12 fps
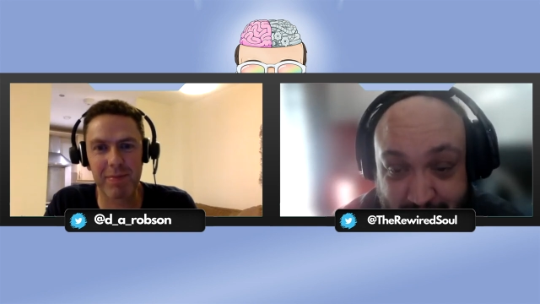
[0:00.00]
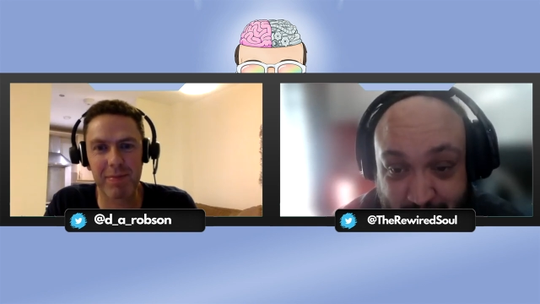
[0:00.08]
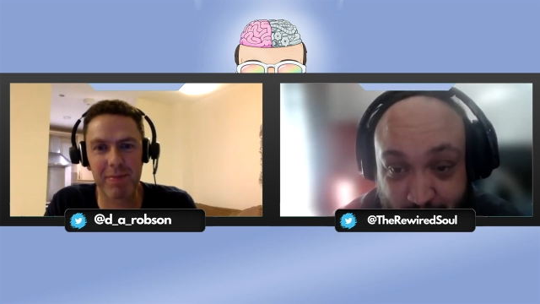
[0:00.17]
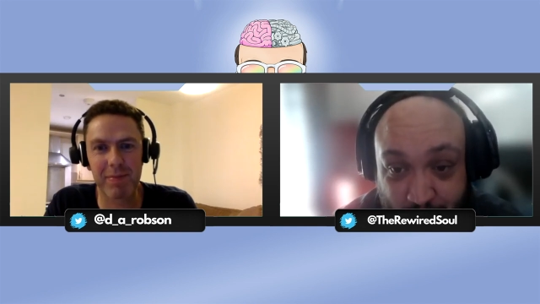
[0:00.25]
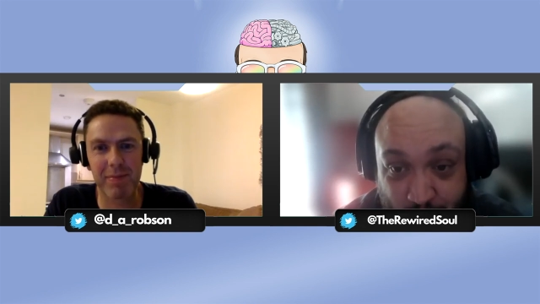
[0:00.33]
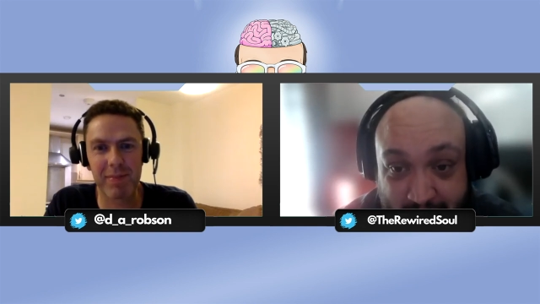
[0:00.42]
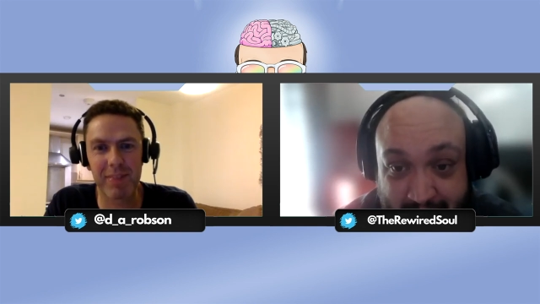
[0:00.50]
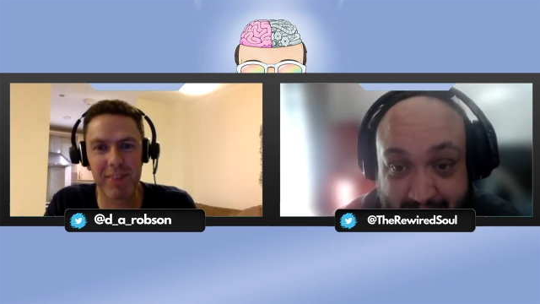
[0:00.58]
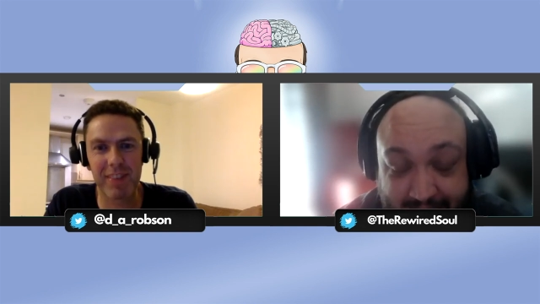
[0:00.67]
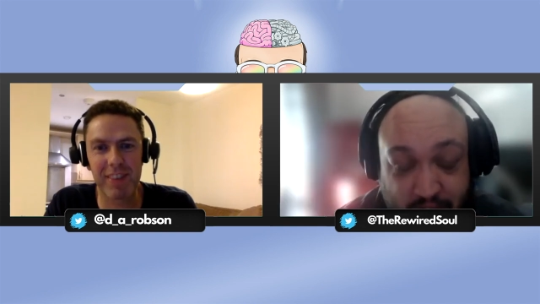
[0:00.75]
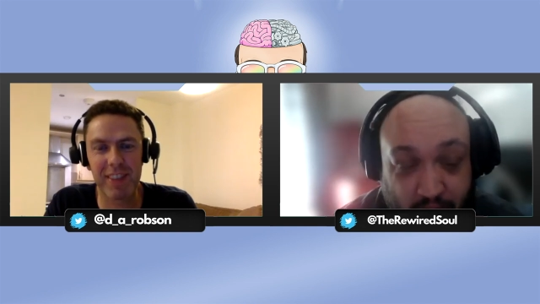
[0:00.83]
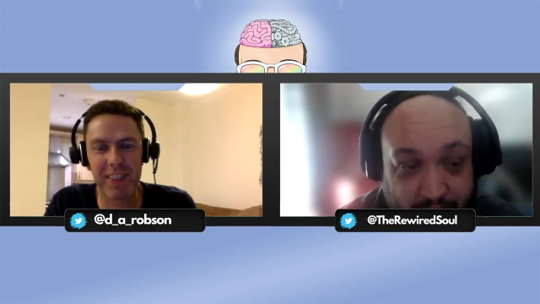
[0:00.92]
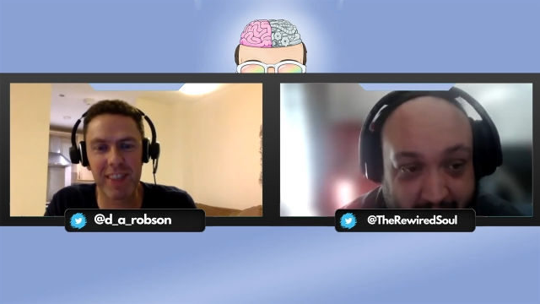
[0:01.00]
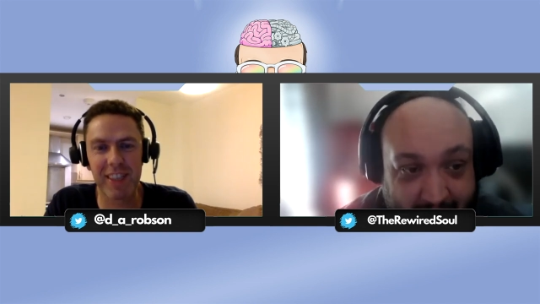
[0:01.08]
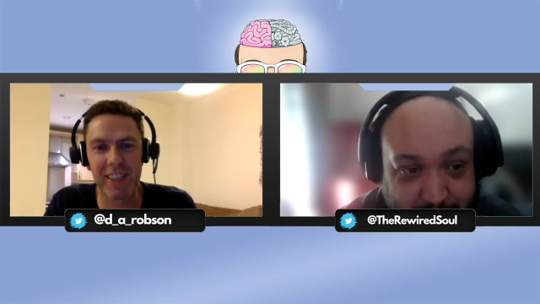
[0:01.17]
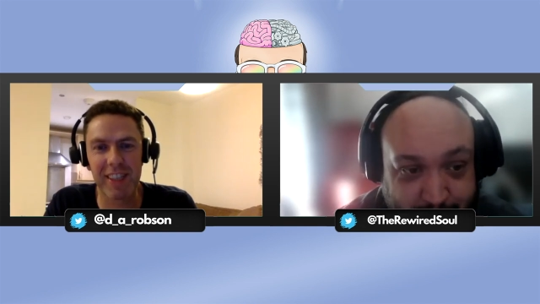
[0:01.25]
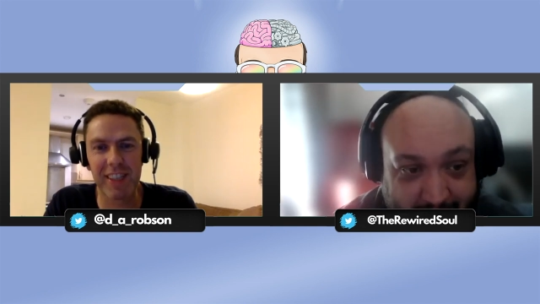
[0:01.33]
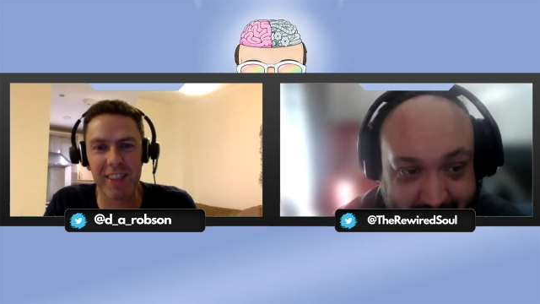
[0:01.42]
Speaker 1: So it's called The
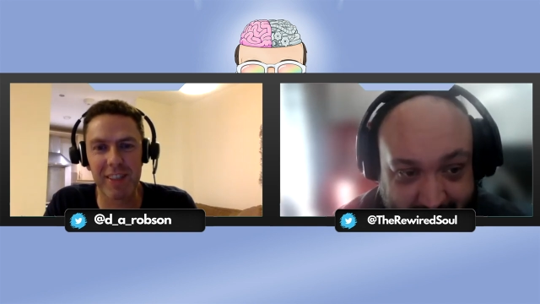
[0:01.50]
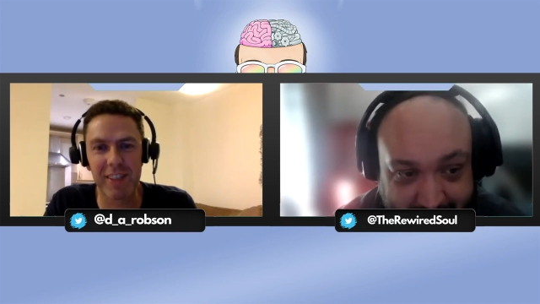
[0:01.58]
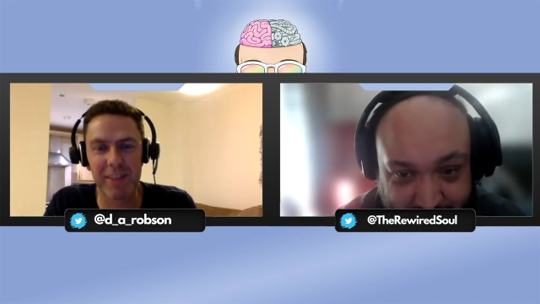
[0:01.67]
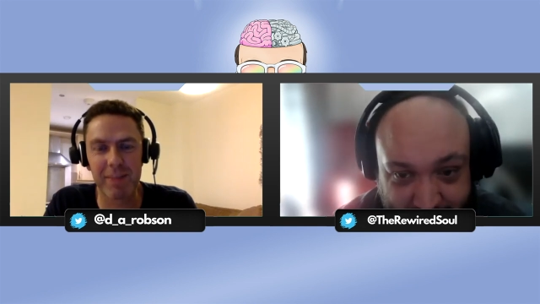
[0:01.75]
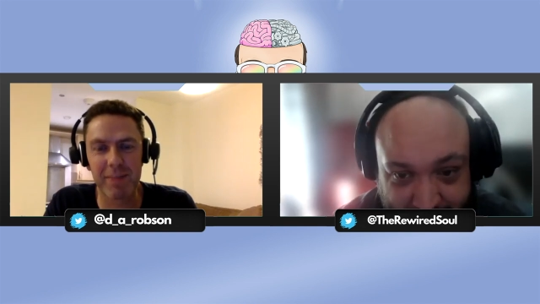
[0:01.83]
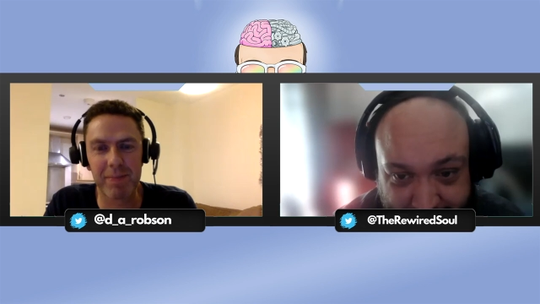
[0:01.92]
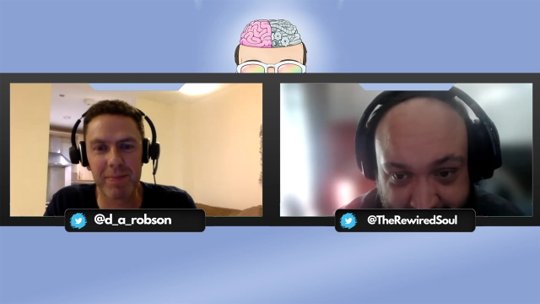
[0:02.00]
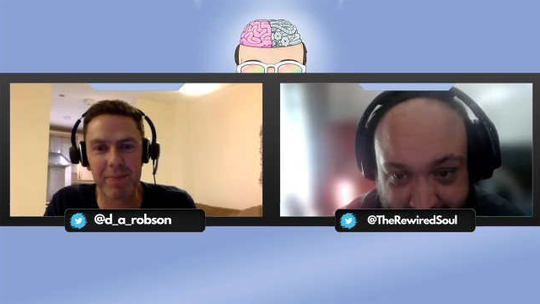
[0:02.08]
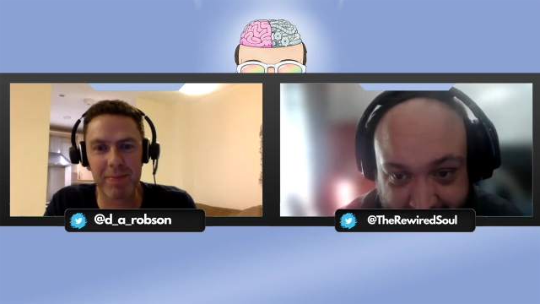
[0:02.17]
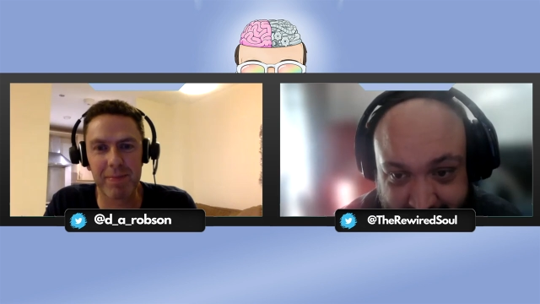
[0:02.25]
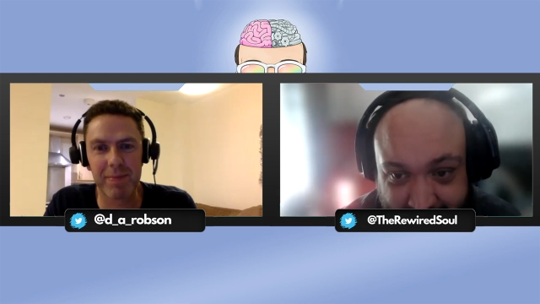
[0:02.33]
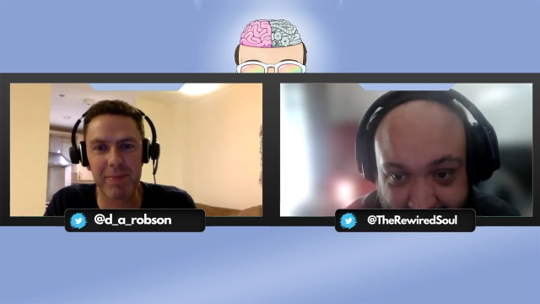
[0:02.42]
Expectation Effect.